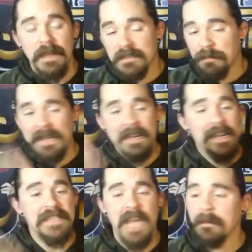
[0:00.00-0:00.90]
spend
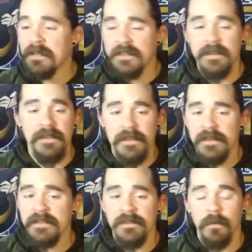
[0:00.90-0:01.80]
any time listening to
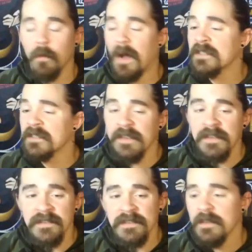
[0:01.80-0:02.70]
this or watching
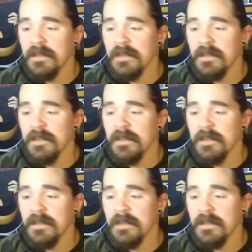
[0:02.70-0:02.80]
this.